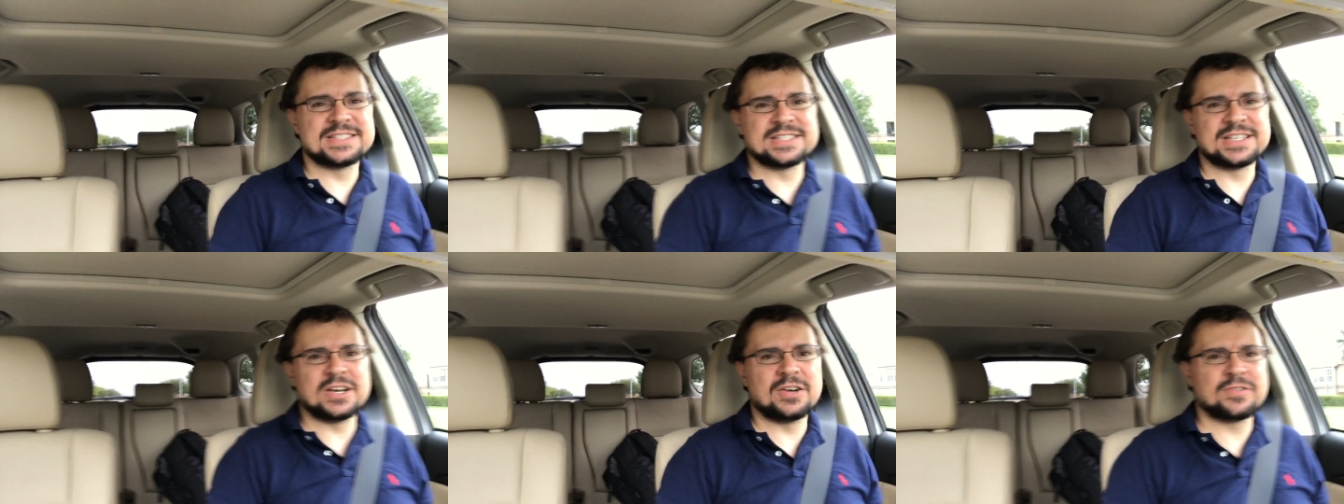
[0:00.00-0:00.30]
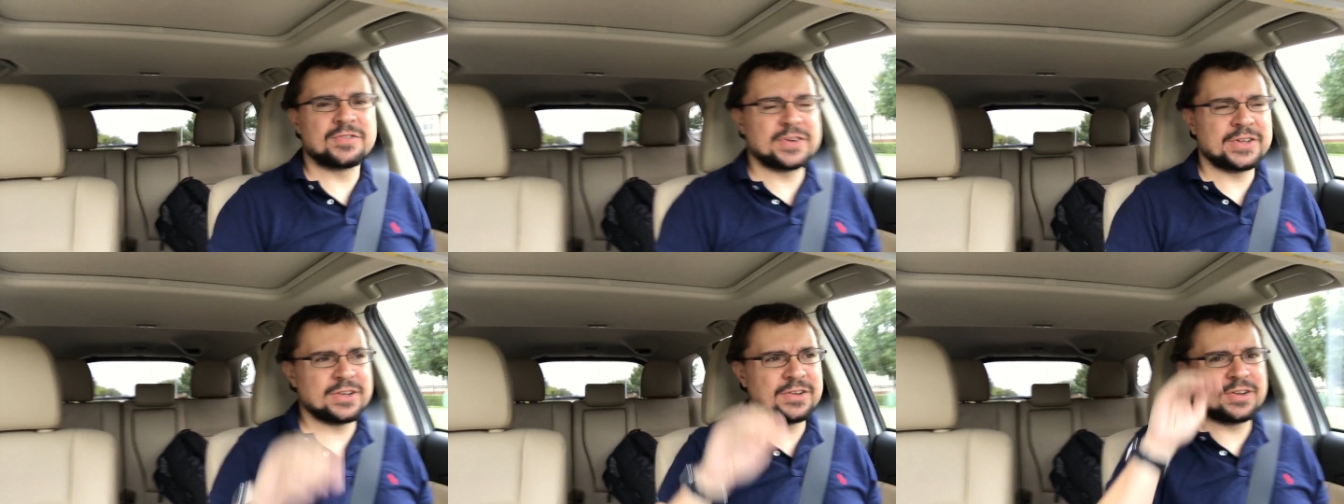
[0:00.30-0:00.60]
so
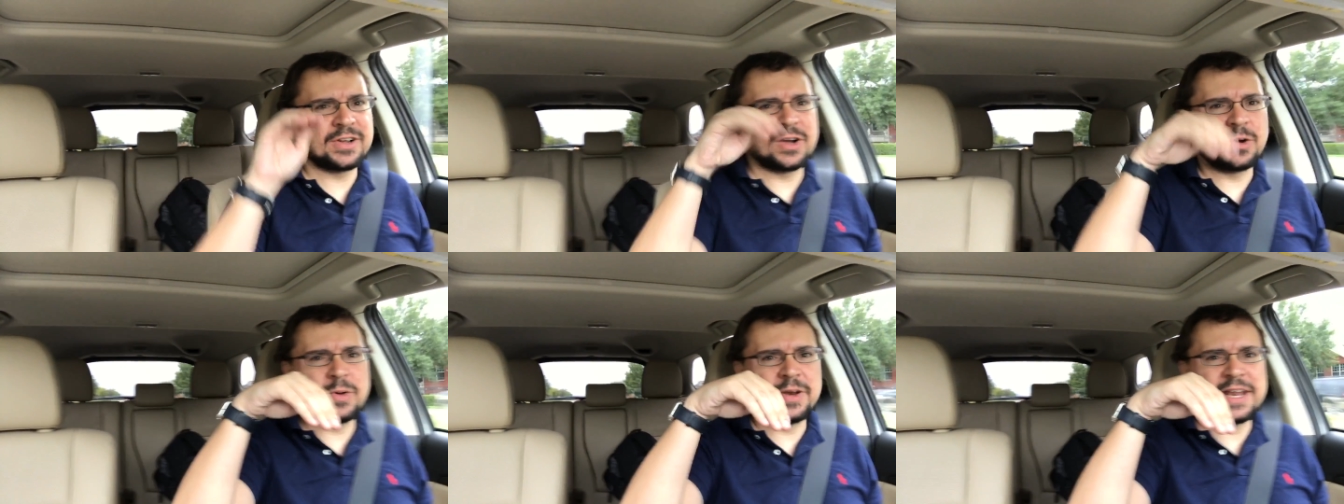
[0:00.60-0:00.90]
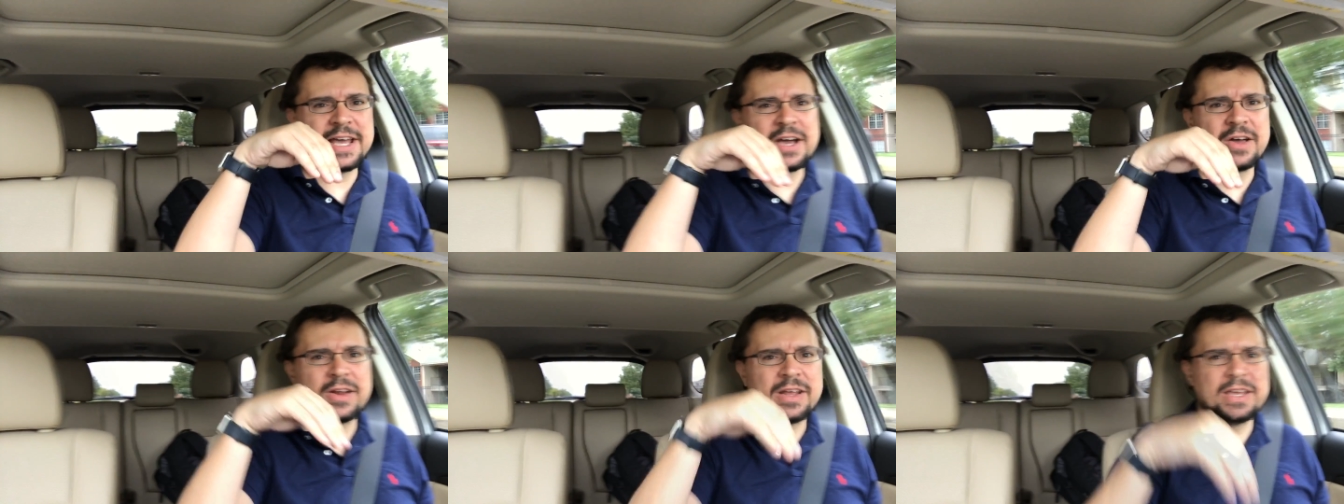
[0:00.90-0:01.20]
for you going
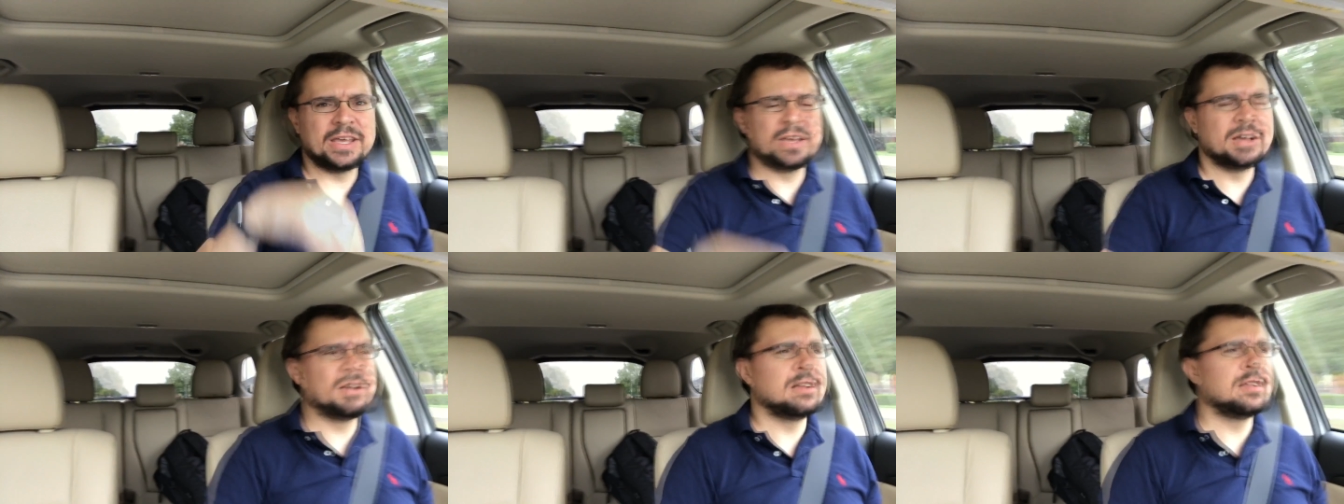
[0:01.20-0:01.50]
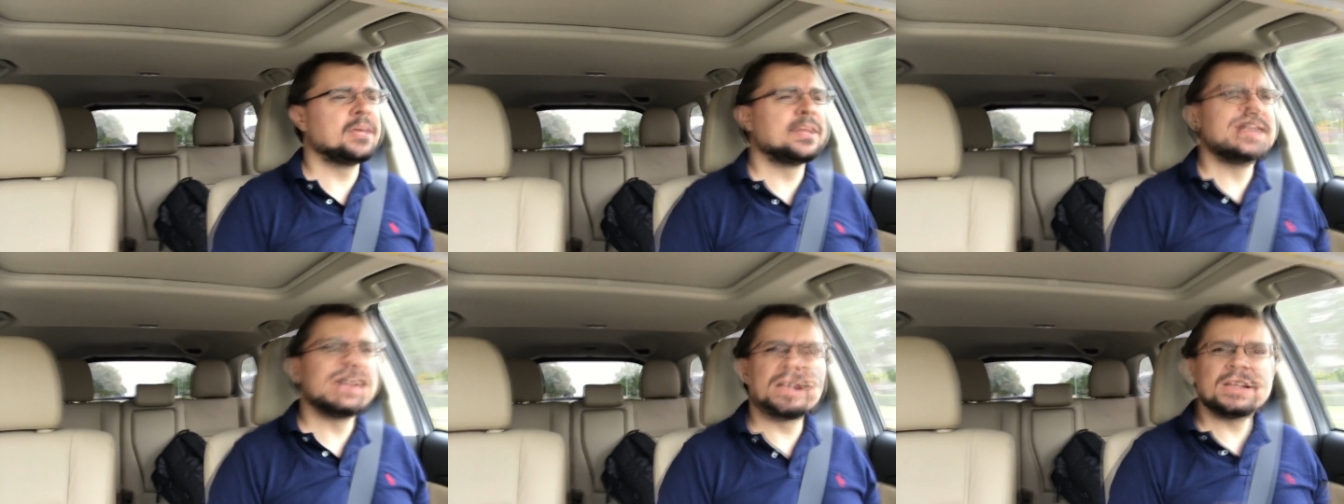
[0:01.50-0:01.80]
down a
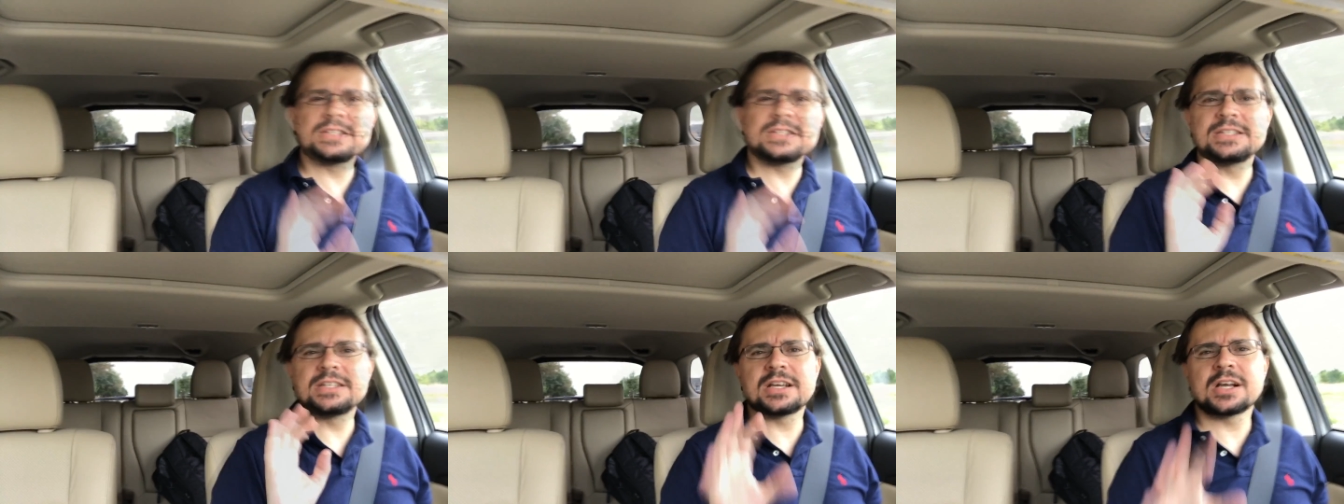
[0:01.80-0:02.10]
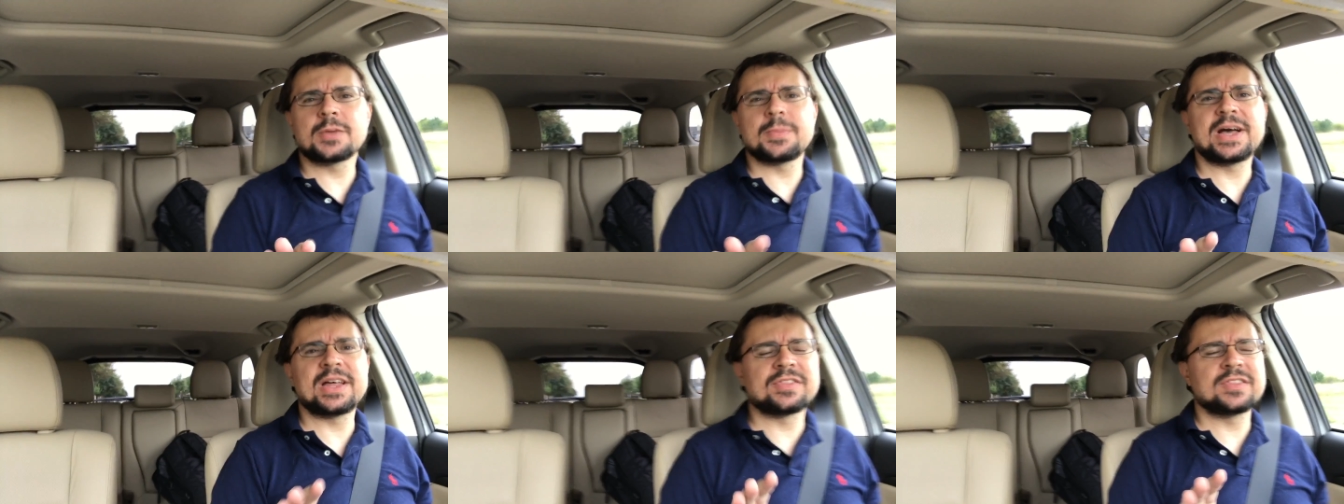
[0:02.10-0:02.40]
hill. Now let's talk
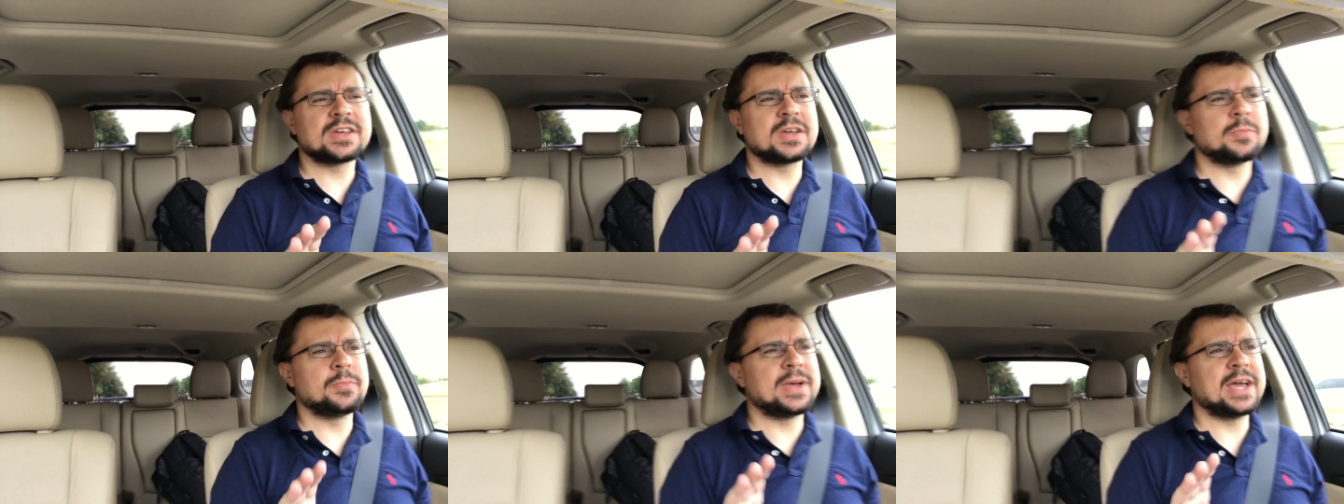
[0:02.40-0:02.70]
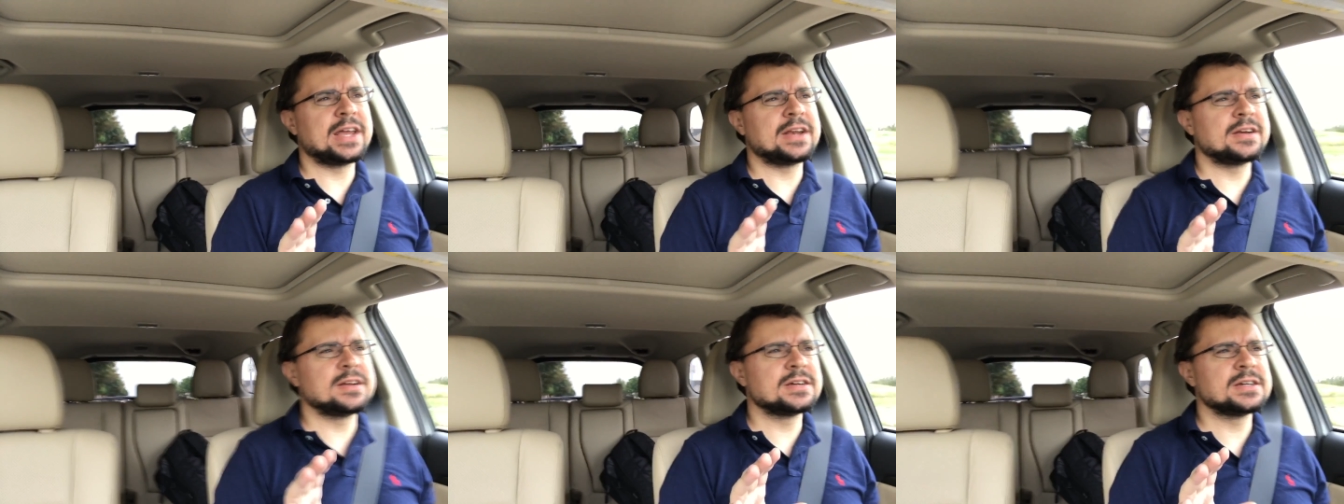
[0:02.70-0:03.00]
about the
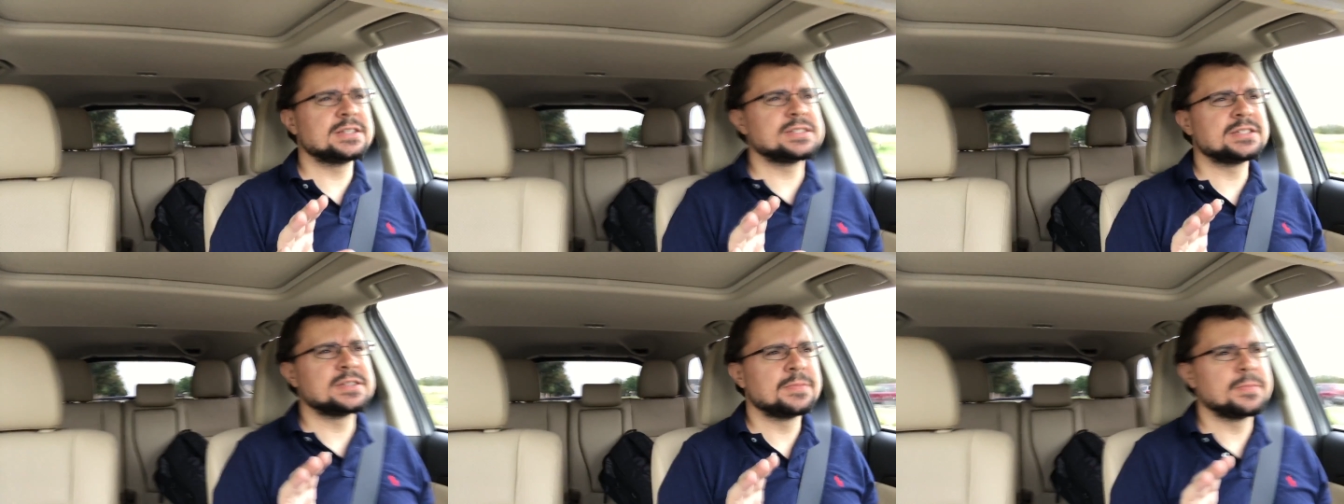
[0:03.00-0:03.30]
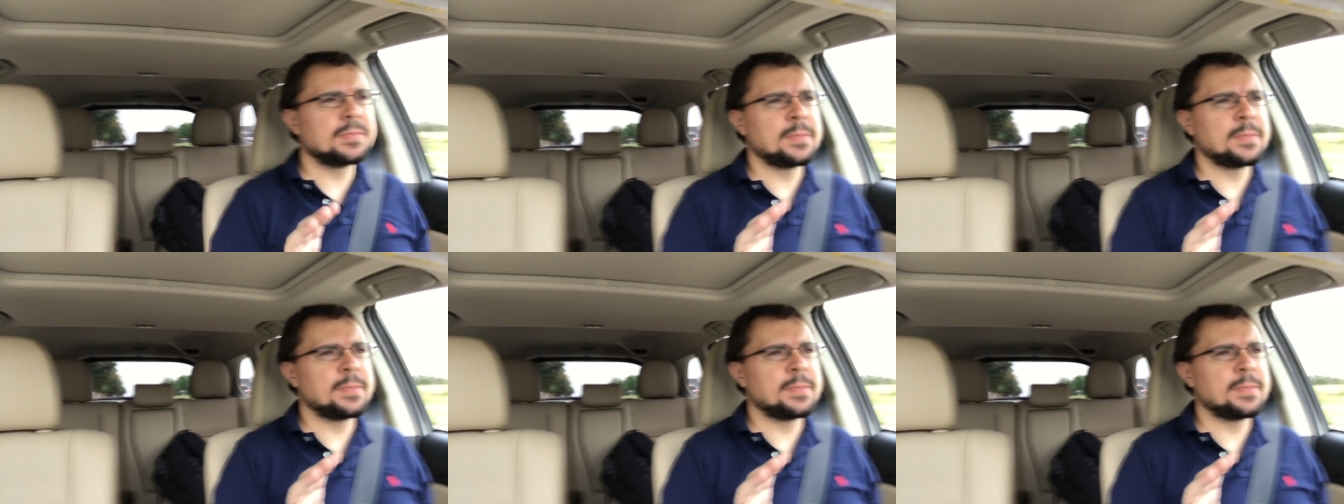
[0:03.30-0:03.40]
competitors.